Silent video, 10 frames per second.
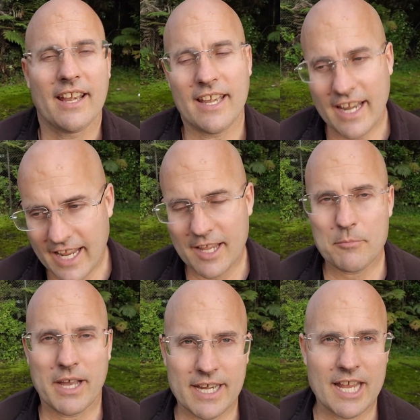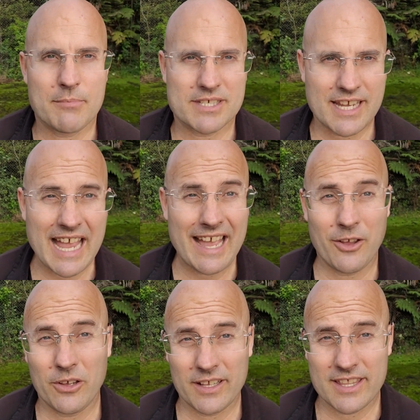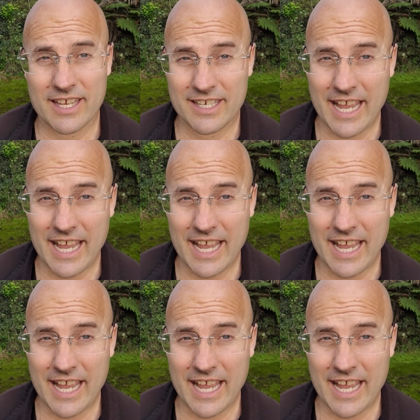near my neighbor's car earlier that